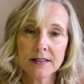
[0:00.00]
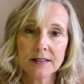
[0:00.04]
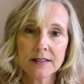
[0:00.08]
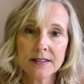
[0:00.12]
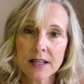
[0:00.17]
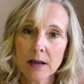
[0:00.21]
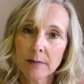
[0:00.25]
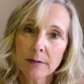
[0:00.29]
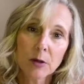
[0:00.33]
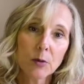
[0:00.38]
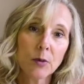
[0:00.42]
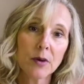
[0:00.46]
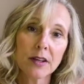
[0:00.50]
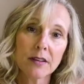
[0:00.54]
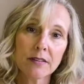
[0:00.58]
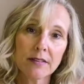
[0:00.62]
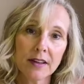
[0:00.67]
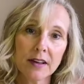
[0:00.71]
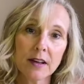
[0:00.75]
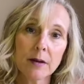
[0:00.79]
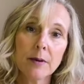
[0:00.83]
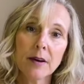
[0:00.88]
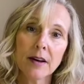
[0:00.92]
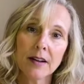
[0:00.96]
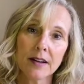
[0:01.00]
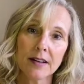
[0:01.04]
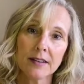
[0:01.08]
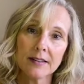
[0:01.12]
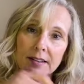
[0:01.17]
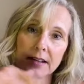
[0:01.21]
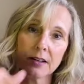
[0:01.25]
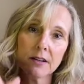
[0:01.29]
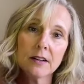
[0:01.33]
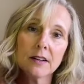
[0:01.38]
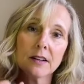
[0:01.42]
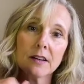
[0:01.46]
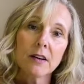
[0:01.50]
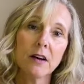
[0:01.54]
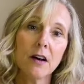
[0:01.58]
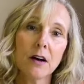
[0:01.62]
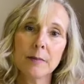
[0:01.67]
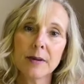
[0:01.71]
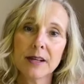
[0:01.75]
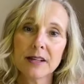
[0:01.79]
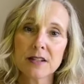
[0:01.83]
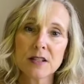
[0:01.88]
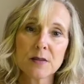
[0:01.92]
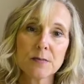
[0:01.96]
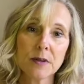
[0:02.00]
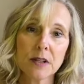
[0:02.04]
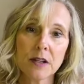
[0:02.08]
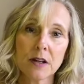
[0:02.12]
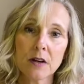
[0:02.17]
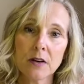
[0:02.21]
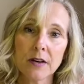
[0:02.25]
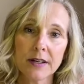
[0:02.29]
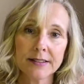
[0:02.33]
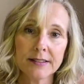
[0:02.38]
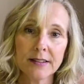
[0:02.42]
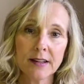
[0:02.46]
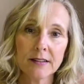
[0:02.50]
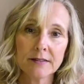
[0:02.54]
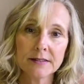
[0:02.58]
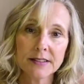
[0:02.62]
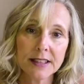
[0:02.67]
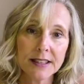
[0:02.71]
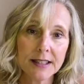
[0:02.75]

tell me what you think about it down in the comments below. I'd love to